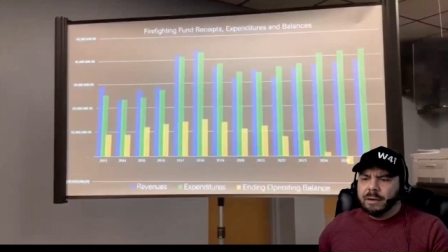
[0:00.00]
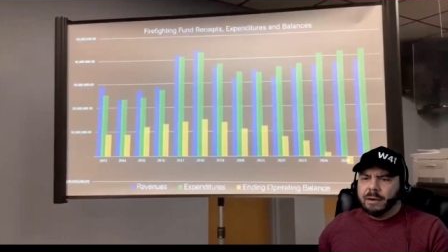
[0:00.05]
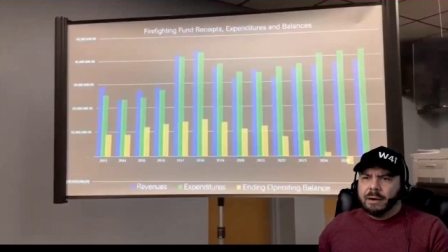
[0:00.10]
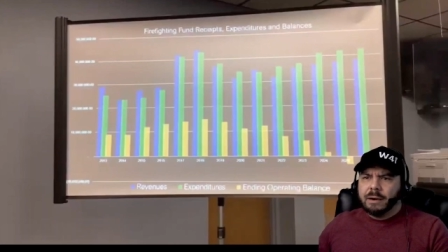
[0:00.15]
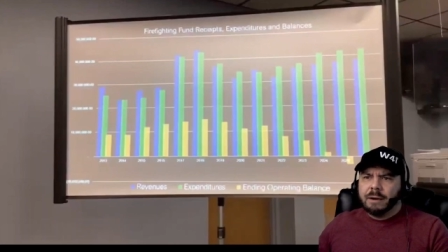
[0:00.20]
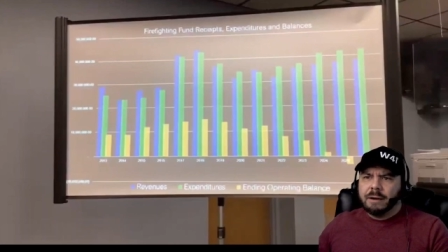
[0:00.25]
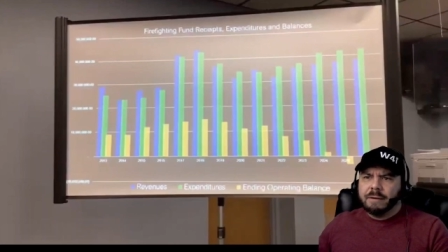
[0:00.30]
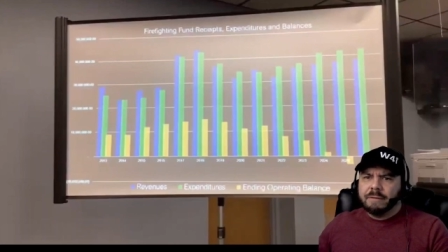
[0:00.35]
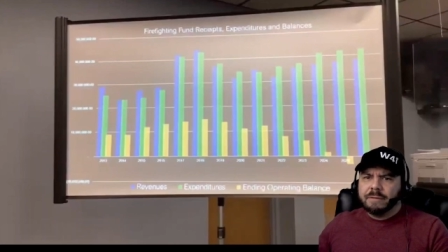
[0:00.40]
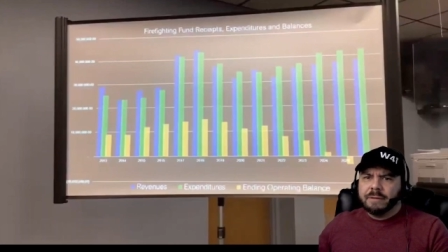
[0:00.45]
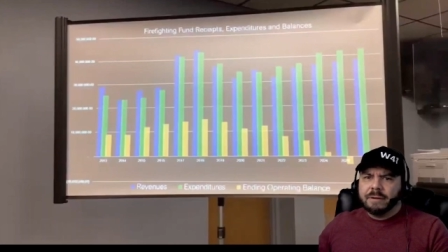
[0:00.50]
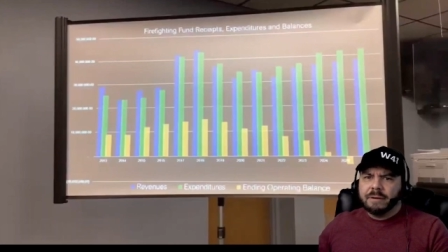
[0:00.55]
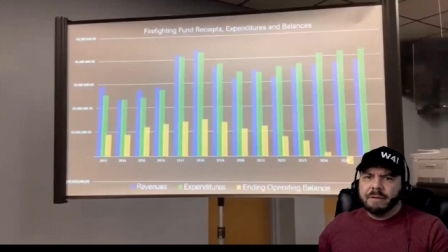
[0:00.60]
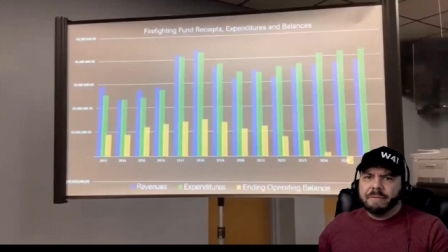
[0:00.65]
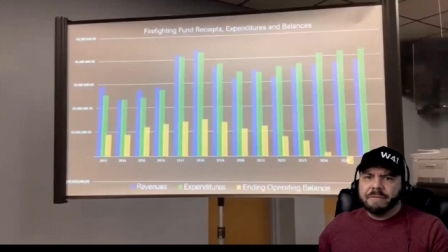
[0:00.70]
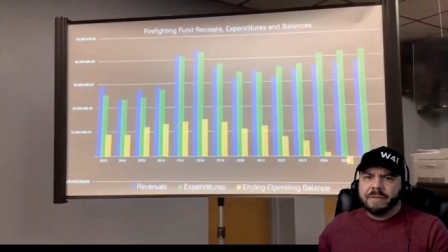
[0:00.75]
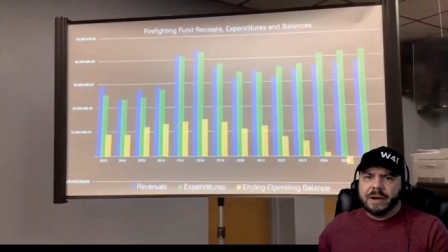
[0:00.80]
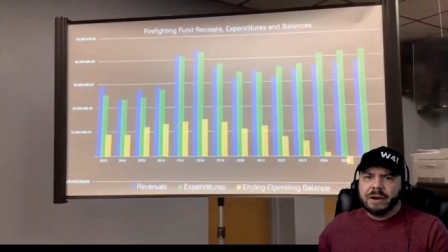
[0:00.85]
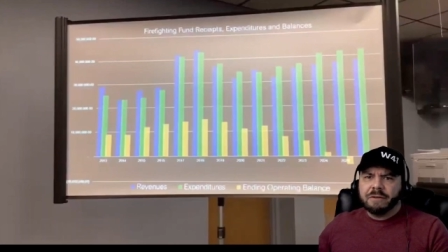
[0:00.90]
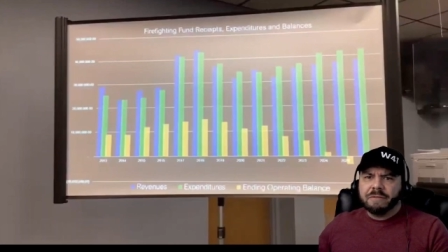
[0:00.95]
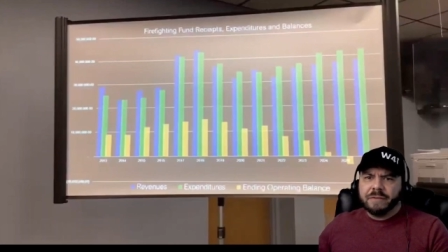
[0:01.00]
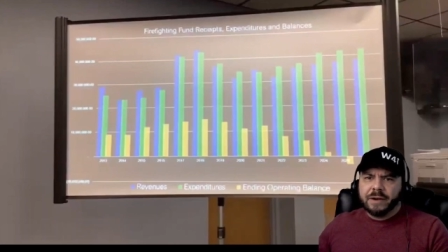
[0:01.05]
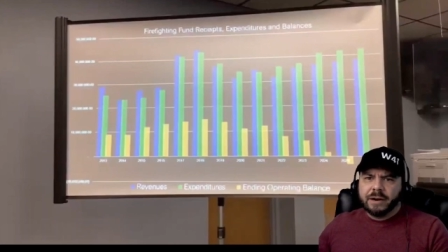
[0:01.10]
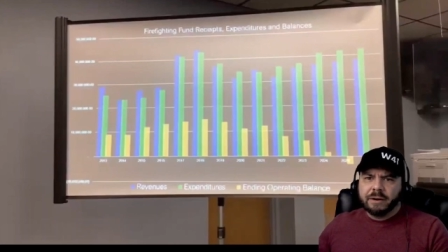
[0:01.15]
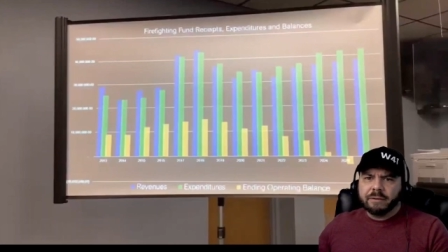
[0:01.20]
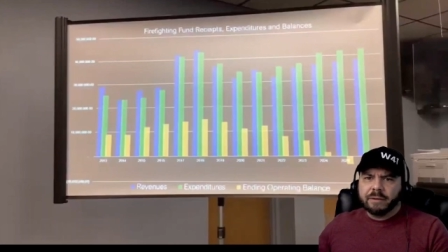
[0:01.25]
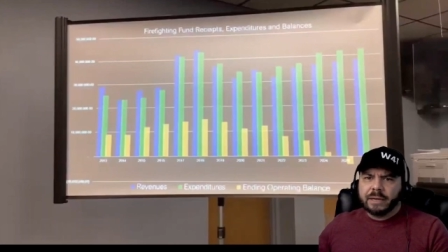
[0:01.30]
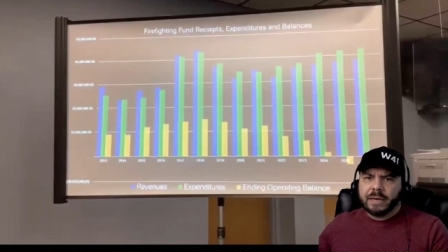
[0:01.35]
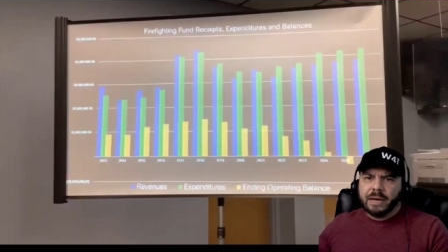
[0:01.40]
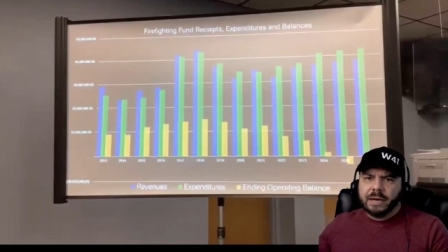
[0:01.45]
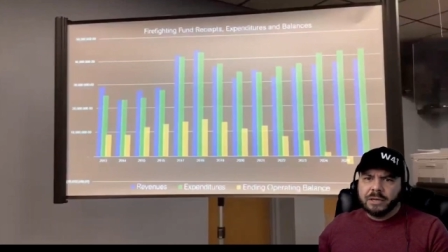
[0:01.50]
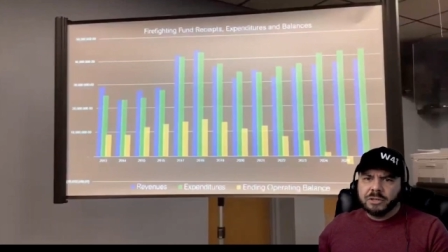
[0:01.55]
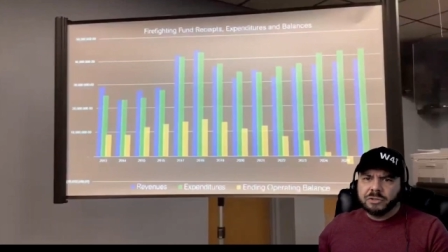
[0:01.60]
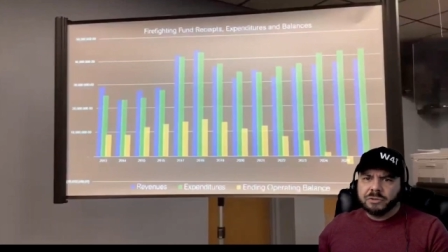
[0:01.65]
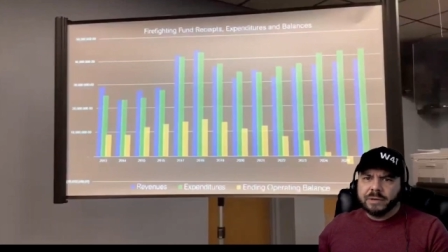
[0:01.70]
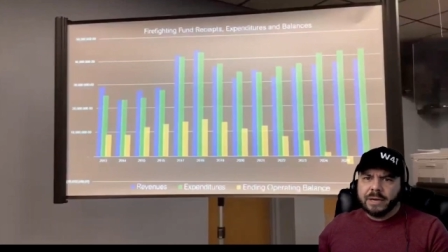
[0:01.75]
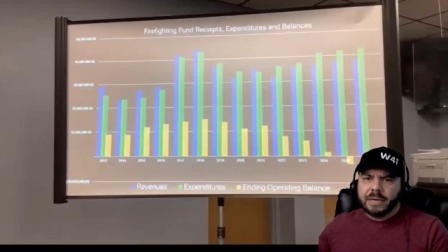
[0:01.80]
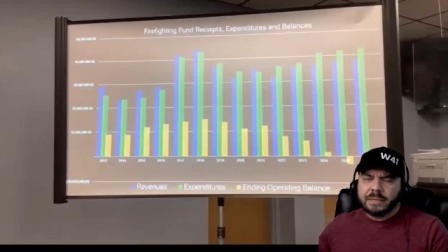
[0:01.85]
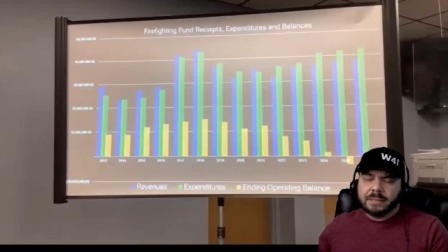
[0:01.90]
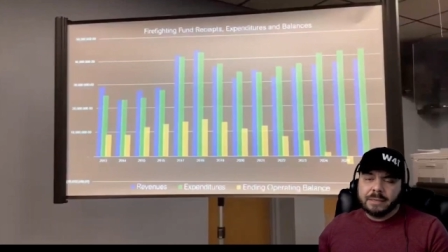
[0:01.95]
of the firefighters
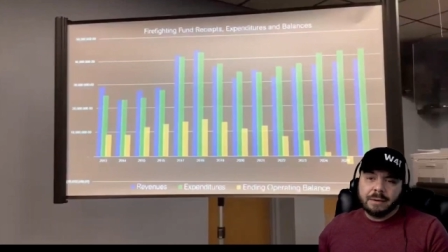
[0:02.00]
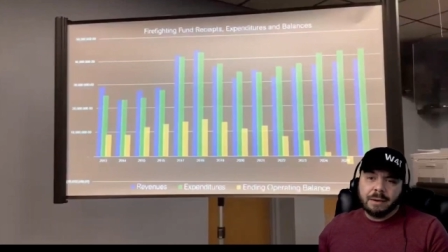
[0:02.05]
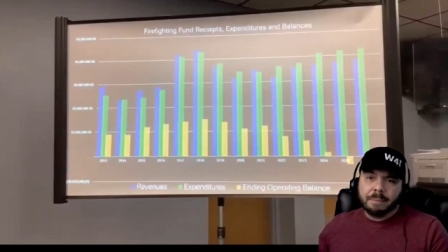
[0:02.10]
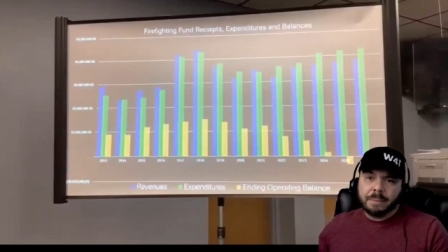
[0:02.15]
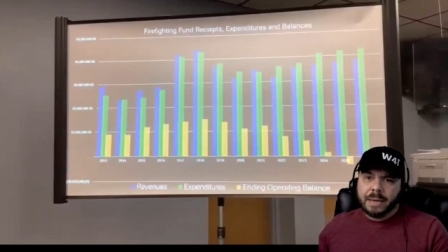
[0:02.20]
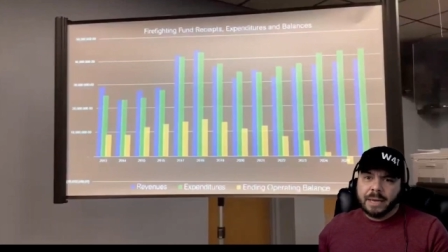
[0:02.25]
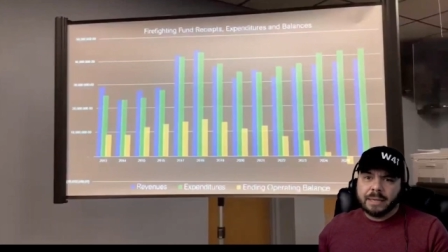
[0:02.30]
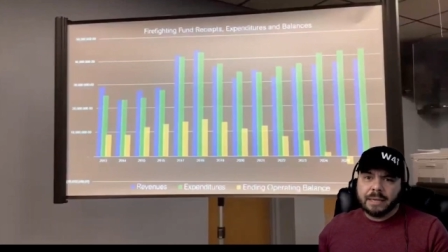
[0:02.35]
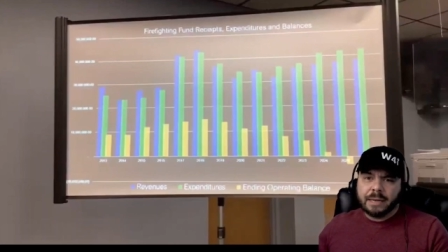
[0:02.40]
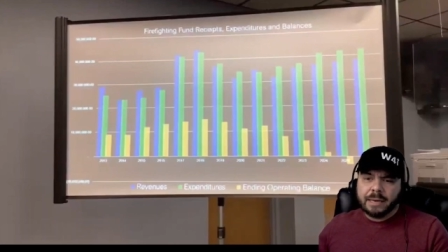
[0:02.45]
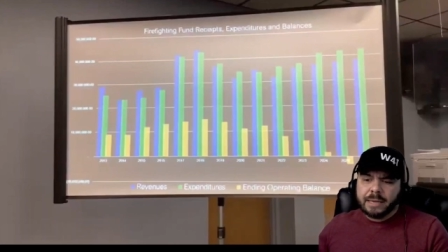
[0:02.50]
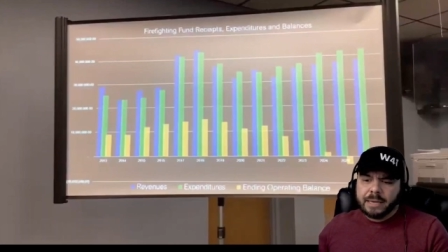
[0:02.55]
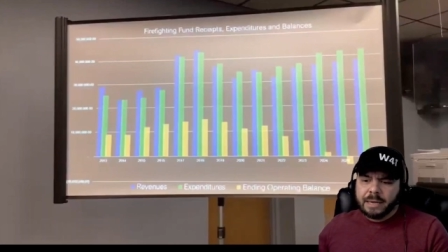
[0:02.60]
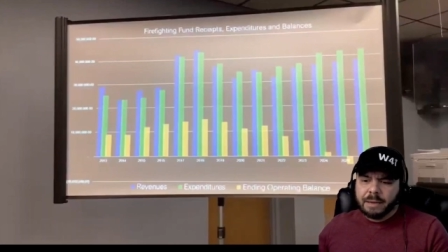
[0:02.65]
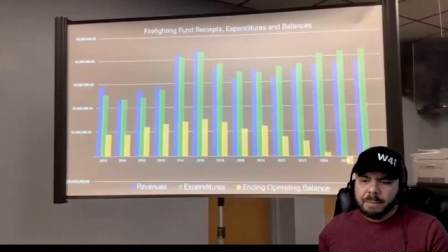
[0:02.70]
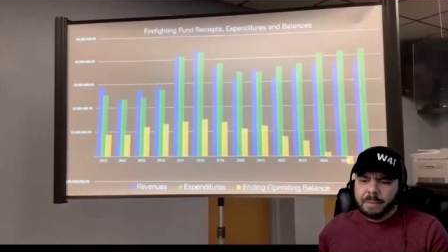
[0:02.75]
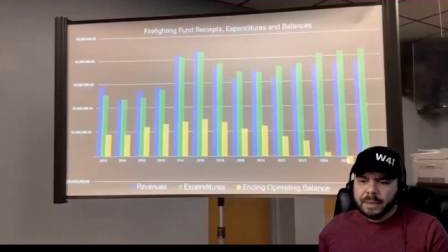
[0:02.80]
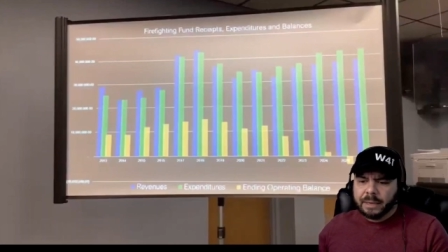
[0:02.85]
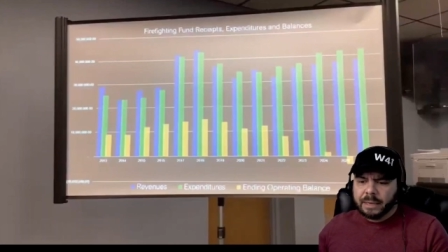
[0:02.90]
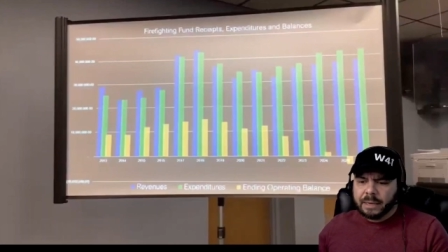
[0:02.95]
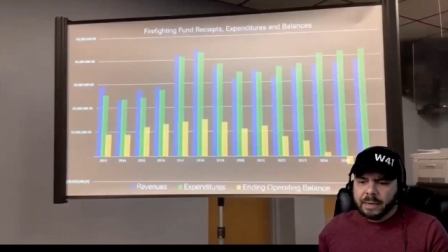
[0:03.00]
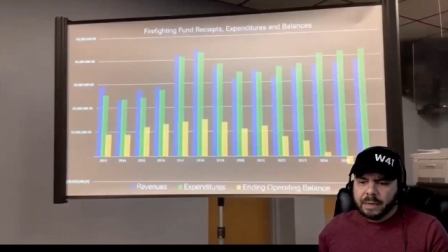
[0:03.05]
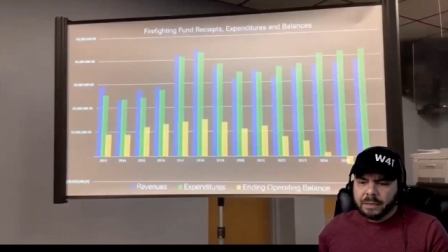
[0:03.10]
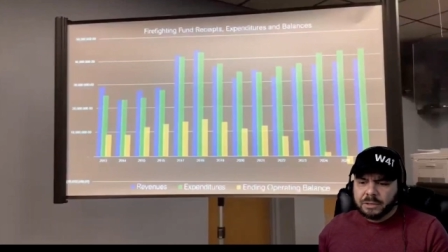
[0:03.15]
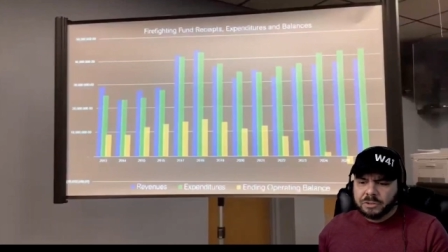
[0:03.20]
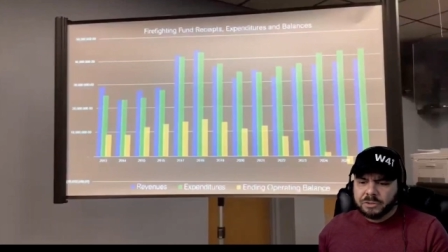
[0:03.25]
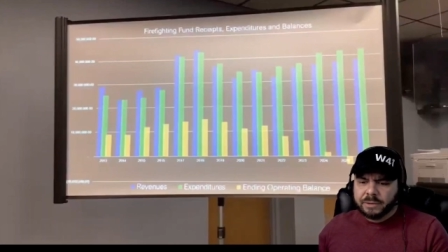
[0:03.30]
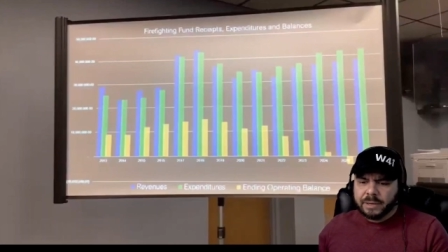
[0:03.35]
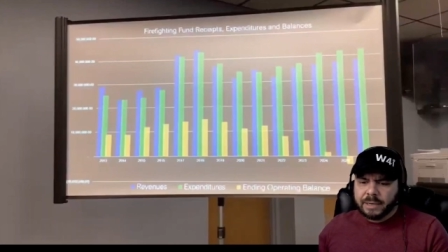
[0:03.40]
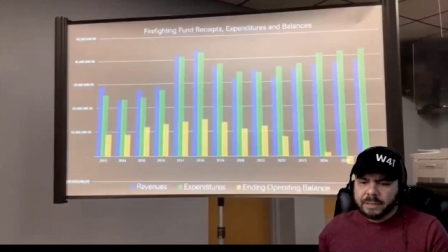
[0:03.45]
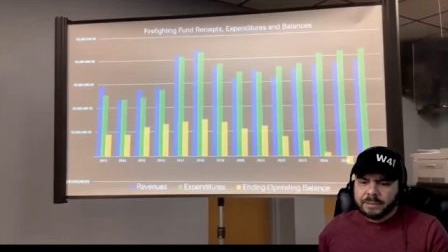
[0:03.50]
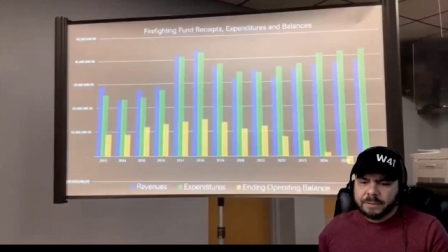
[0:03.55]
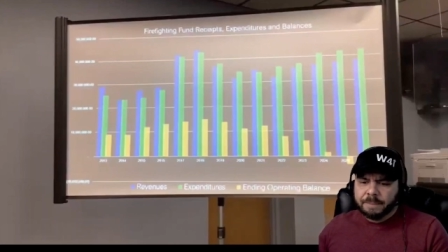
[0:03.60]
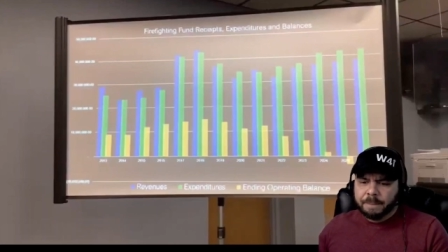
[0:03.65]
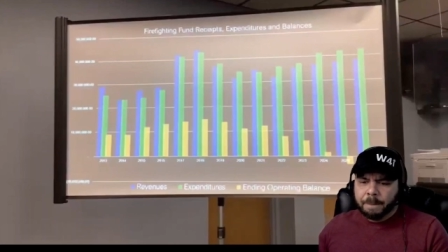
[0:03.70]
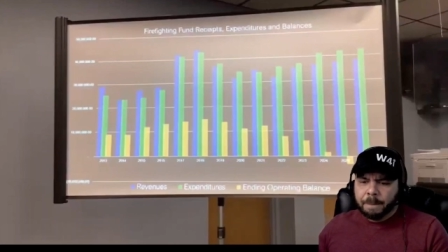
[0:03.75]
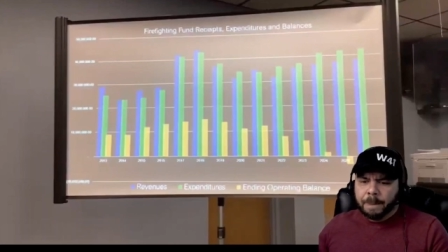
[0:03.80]
contract and I'm guessing EMS contract.